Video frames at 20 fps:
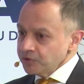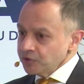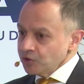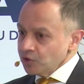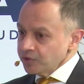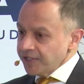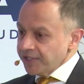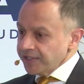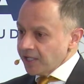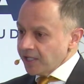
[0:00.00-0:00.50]

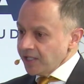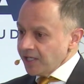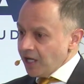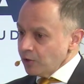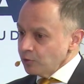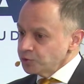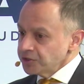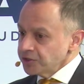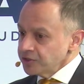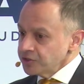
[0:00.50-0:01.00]
That
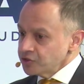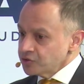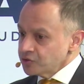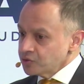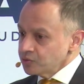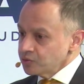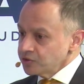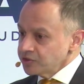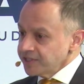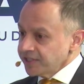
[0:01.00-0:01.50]
allows us
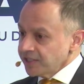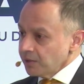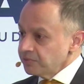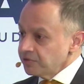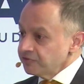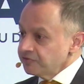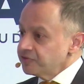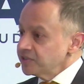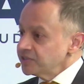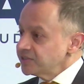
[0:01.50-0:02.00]
to set up
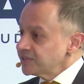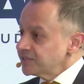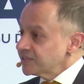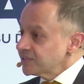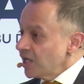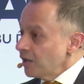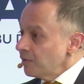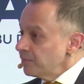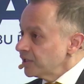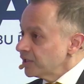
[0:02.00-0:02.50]
the first
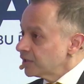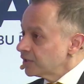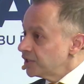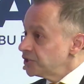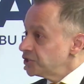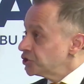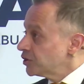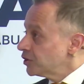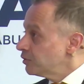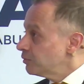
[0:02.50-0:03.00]
Islamic
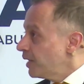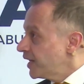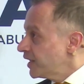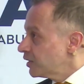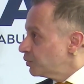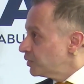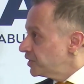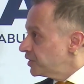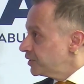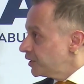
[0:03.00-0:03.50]
digital
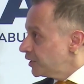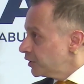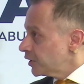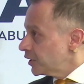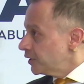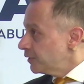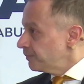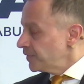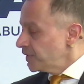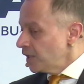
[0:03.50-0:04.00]
bank within
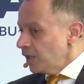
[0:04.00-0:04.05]
Turkey.